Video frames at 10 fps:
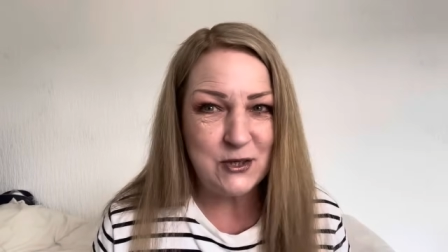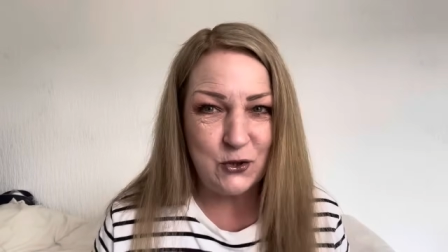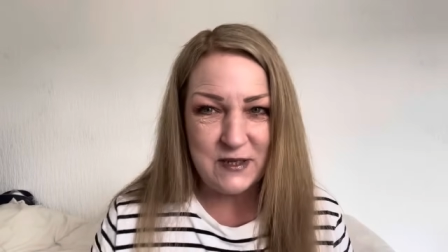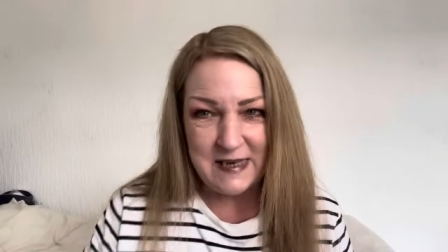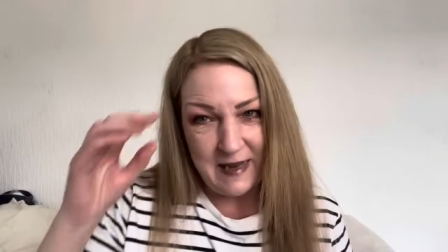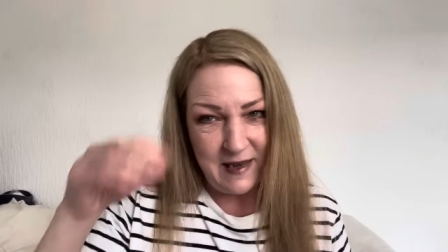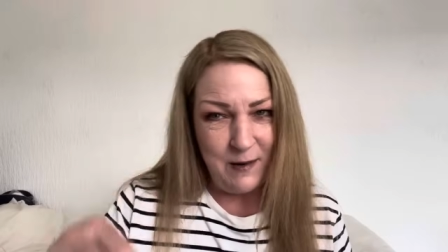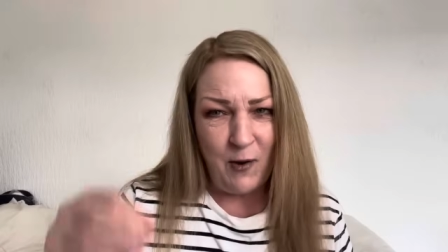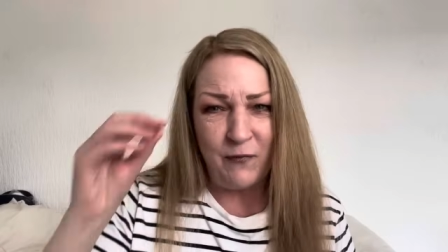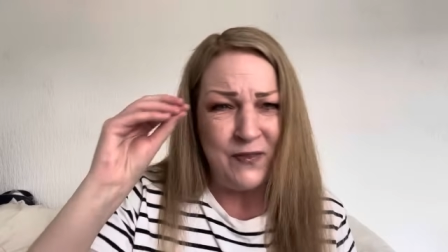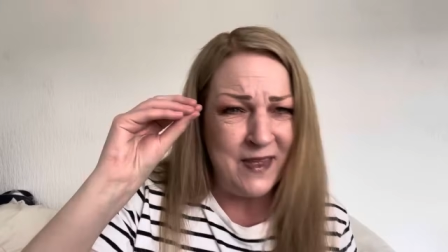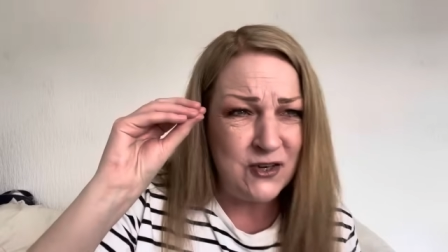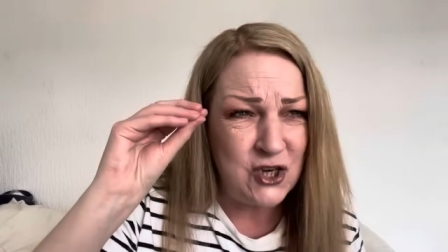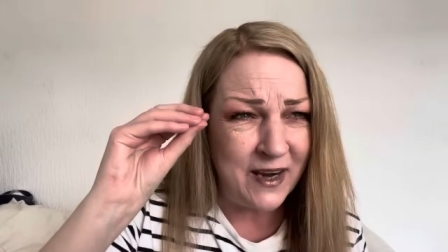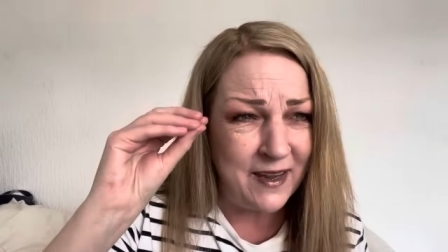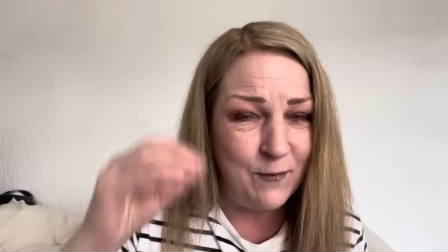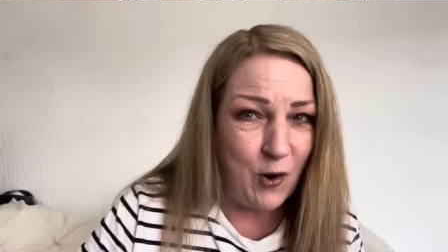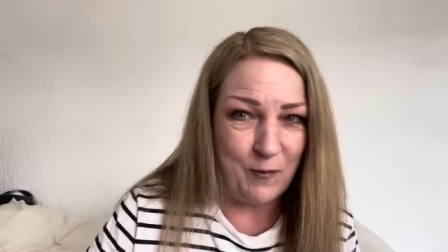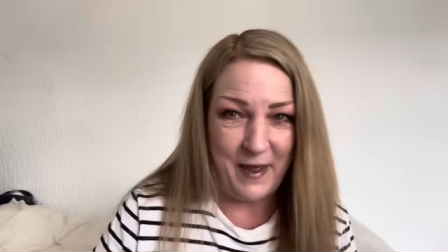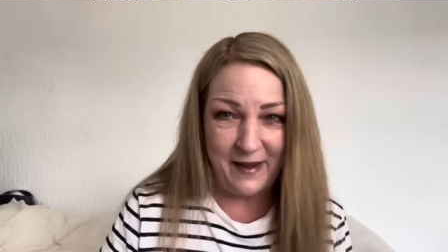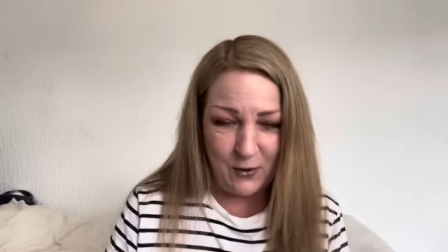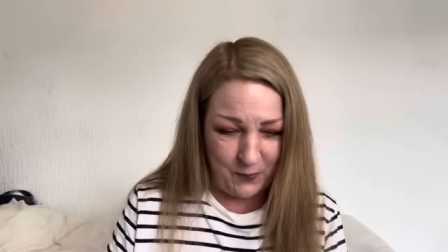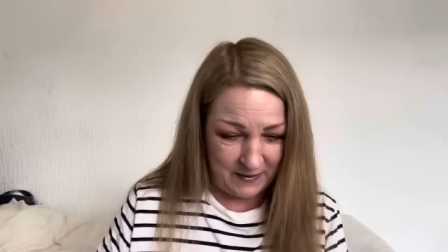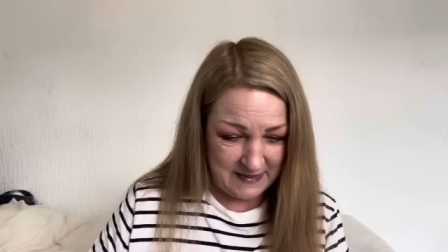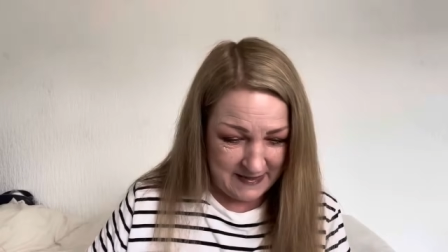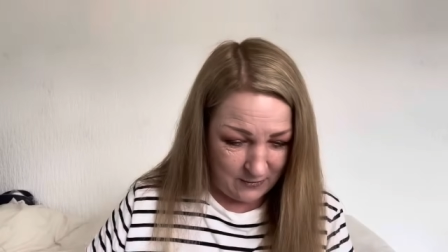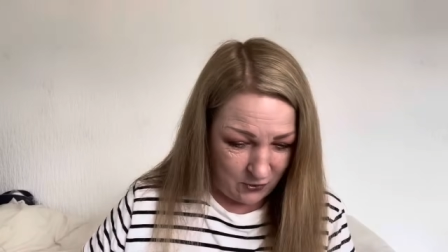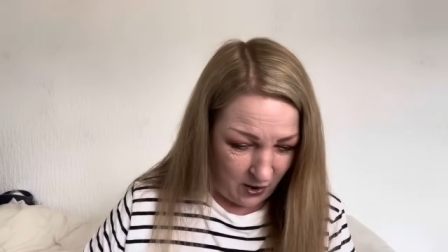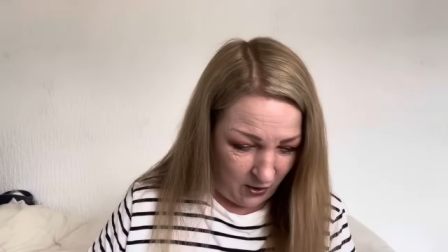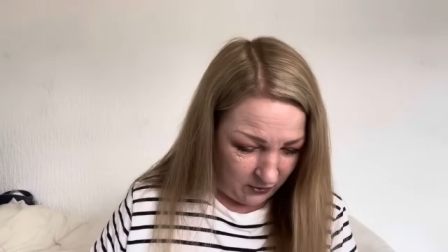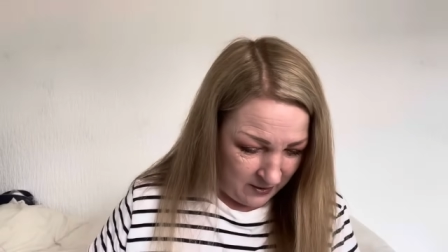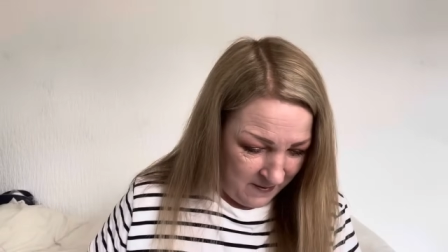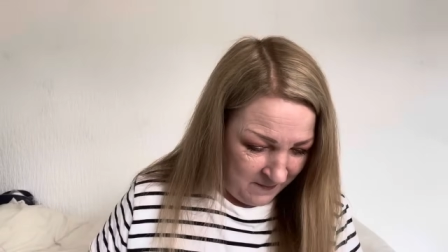So taking them off and then checking what makeup I'd still got on.